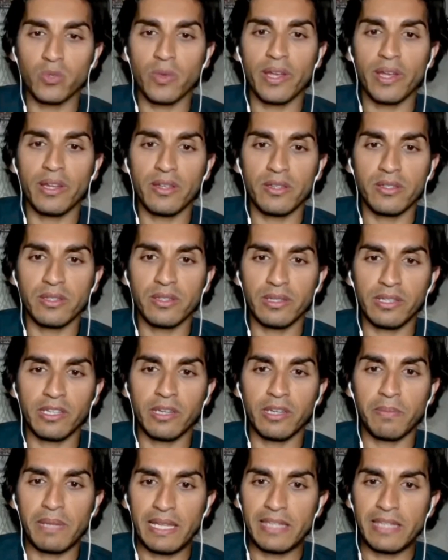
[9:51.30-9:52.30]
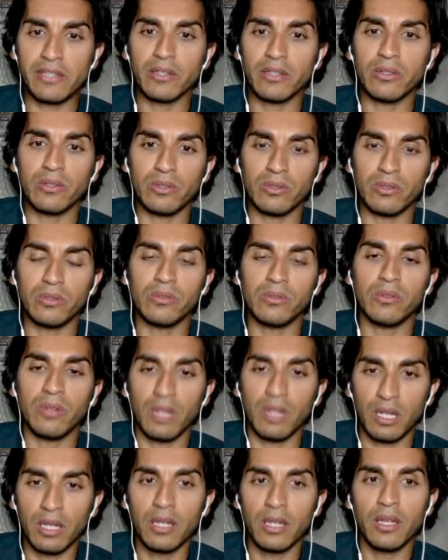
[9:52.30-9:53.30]
is still in a political
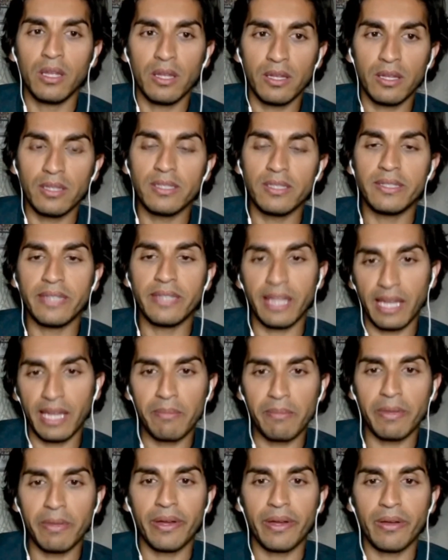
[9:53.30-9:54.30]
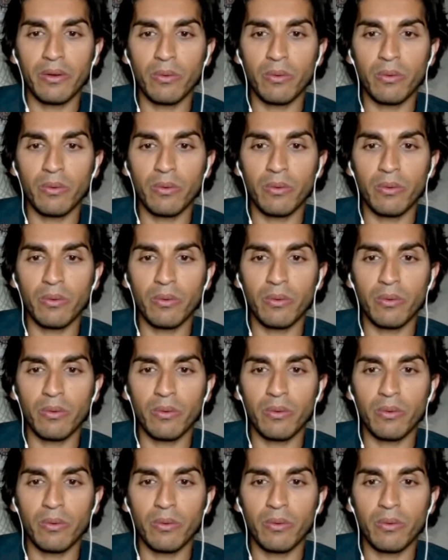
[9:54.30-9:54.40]
dilemma